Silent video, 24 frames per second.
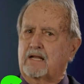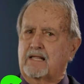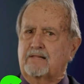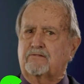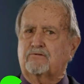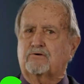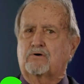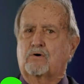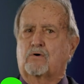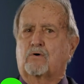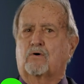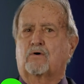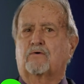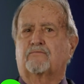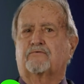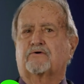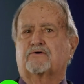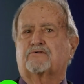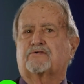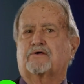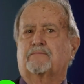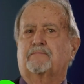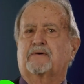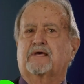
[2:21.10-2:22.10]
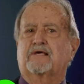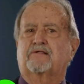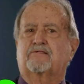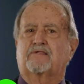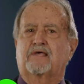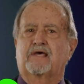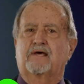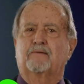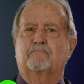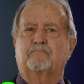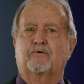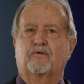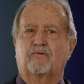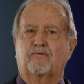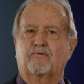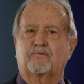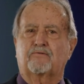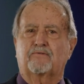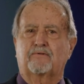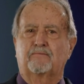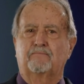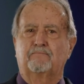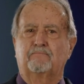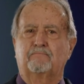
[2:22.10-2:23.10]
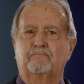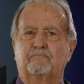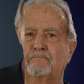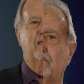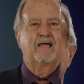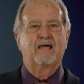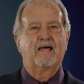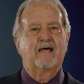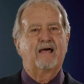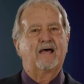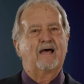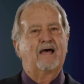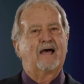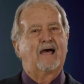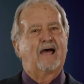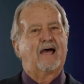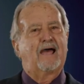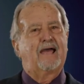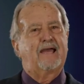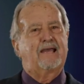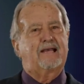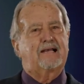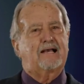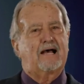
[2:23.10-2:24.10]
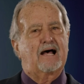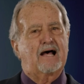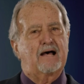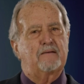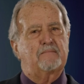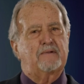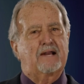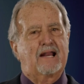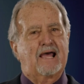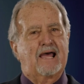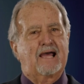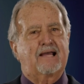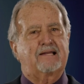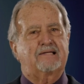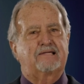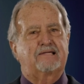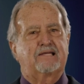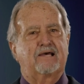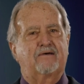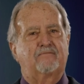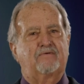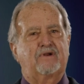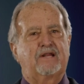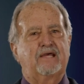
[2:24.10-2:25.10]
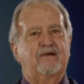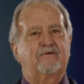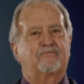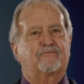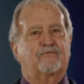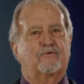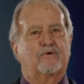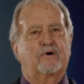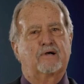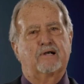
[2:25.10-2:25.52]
Let's go over some examples. A common activity for